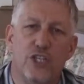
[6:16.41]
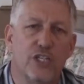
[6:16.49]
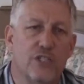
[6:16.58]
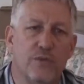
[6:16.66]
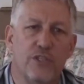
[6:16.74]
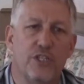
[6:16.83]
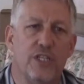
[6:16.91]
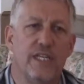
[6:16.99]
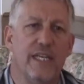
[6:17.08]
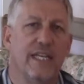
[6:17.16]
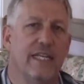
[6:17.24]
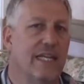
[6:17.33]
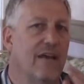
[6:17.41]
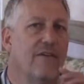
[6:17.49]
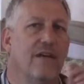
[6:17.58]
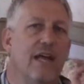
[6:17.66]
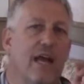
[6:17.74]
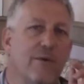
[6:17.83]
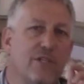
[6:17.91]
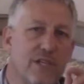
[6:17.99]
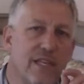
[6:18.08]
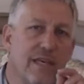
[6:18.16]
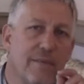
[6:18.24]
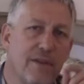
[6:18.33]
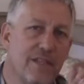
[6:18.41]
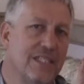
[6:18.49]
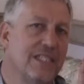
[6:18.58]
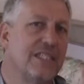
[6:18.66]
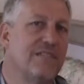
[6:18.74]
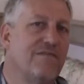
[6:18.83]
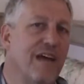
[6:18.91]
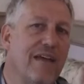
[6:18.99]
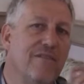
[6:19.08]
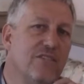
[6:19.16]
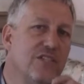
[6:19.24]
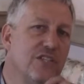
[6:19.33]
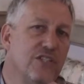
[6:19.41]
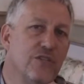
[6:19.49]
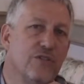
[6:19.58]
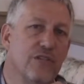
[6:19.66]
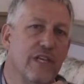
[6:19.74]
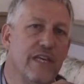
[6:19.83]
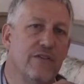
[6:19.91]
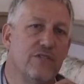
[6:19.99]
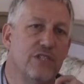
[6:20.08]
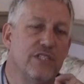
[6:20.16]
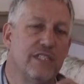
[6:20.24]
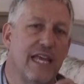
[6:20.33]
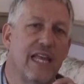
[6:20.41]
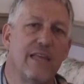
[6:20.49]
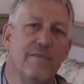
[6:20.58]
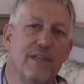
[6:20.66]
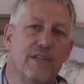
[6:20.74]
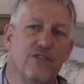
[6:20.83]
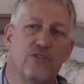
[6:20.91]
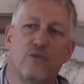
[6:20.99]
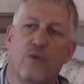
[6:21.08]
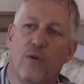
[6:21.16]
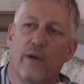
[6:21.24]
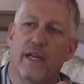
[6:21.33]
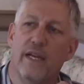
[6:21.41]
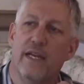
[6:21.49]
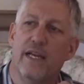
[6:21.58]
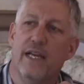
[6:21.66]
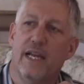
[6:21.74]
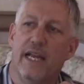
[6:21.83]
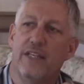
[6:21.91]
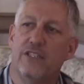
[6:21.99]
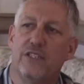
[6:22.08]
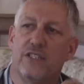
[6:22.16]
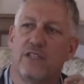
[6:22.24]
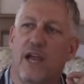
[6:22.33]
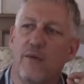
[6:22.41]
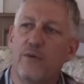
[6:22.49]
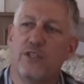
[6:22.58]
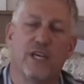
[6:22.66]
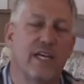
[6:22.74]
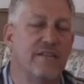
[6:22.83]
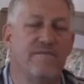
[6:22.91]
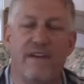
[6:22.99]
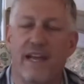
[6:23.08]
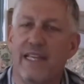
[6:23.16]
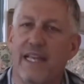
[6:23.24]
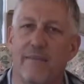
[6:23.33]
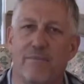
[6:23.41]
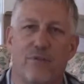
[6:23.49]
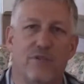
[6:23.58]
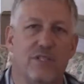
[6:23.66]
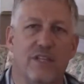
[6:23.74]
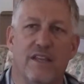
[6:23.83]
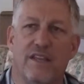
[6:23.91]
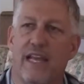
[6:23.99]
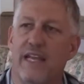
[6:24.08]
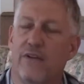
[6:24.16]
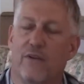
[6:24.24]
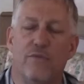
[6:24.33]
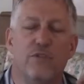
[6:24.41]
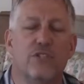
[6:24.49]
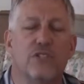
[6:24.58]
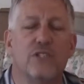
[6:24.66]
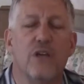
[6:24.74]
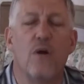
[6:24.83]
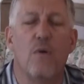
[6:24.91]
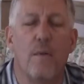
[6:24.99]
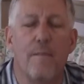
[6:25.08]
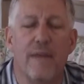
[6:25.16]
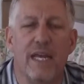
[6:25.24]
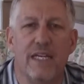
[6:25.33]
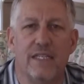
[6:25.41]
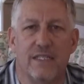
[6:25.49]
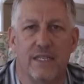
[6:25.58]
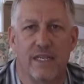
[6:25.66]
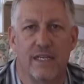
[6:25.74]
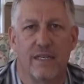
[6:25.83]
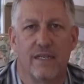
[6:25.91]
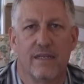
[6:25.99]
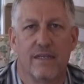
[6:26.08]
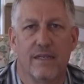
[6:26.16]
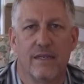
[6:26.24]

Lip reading: just what she needed. Now, I want you to think about this. This is 5 and 6 years later. She's telling me this story, and she says, I wish I could find that person to thank her. It was so amazing.